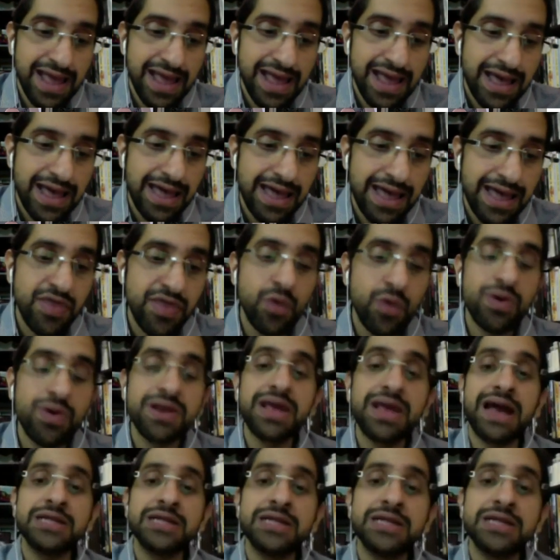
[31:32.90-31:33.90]
and there were
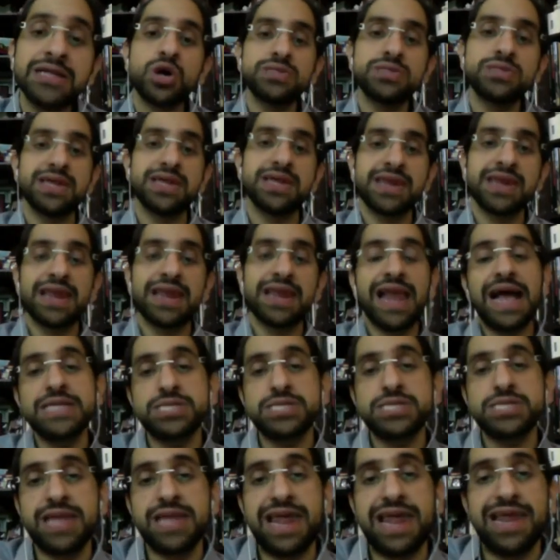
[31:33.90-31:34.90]
gunshots and
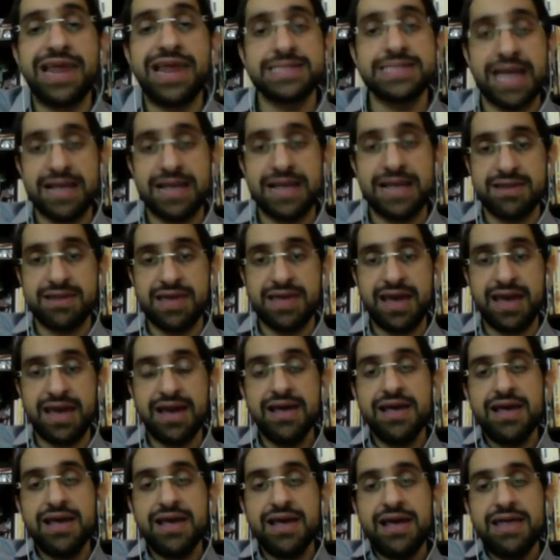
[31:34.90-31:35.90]
clashes in Alexandria.
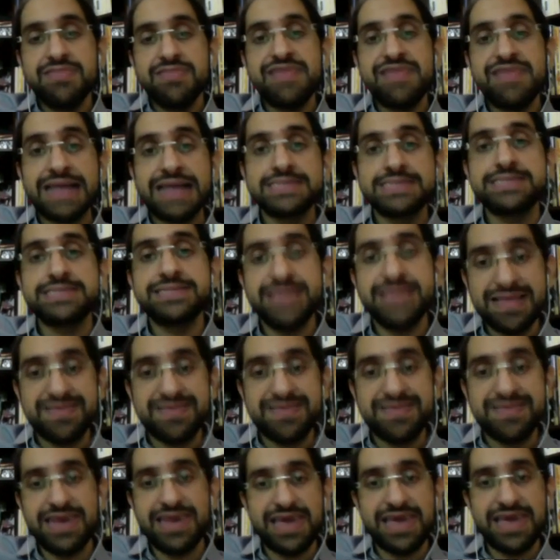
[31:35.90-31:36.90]
That's
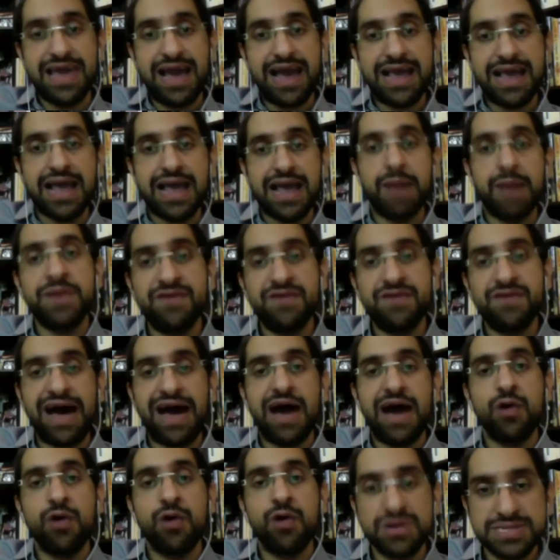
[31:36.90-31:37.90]
literally a couple of
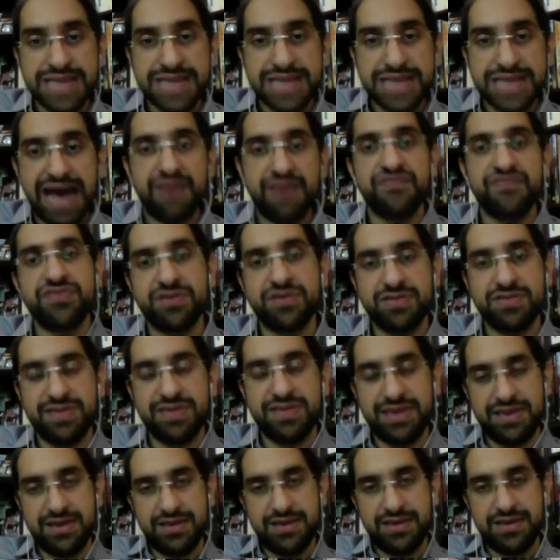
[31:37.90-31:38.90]
hours after
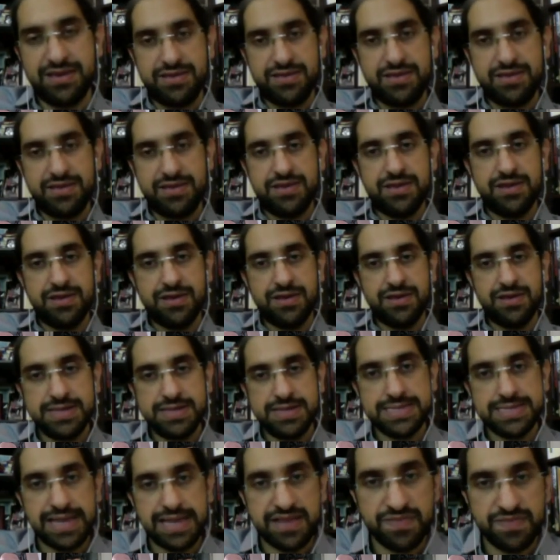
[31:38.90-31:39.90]
the
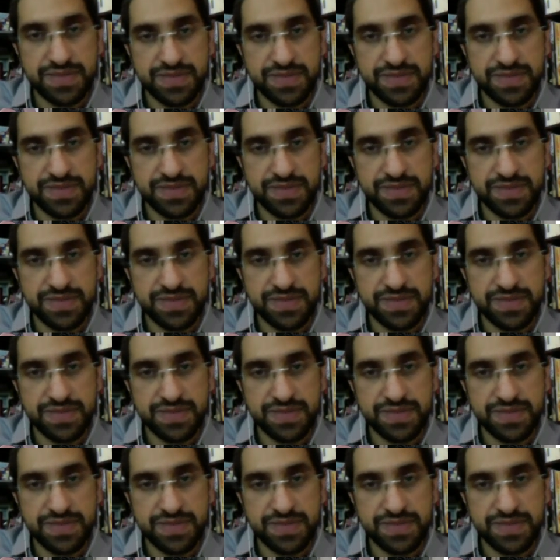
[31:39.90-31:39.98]
statement.